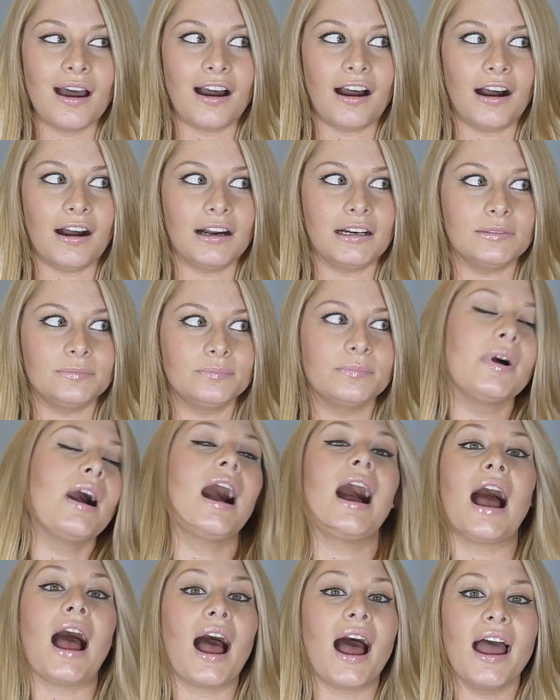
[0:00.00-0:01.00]
Um,
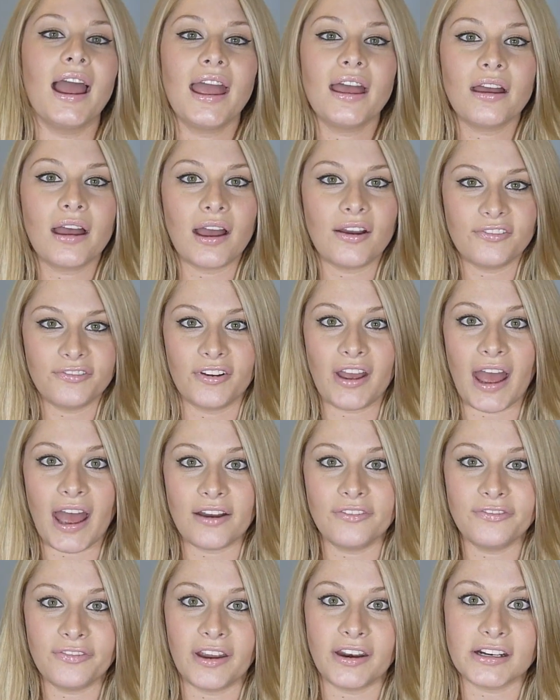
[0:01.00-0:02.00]
I ha
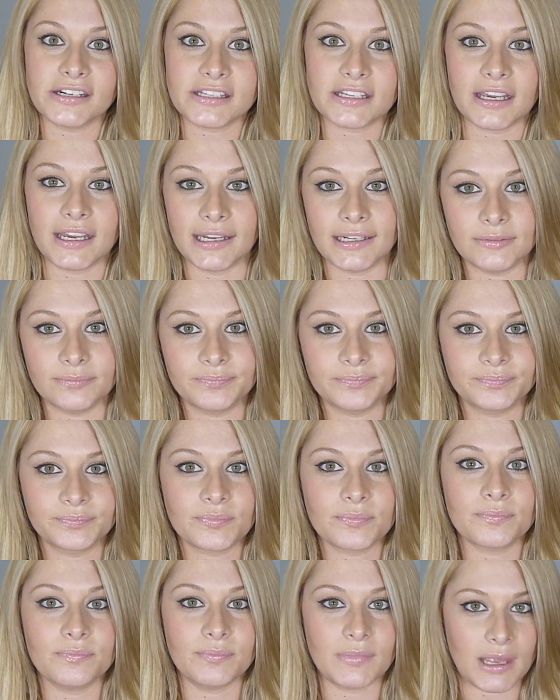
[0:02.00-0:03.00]
have fair skin,
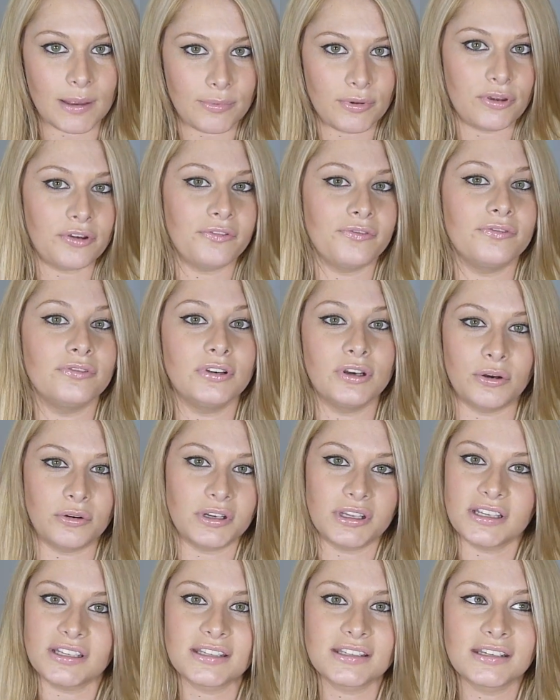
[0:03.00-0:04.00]
maybe you've
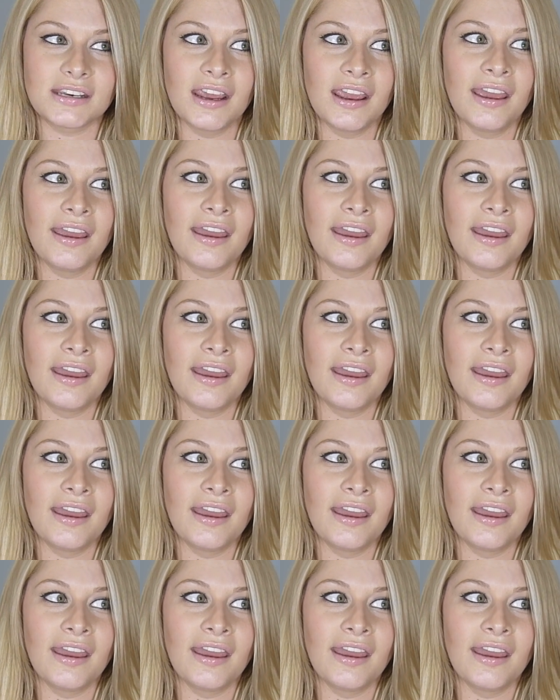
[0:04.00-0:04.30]
noticed,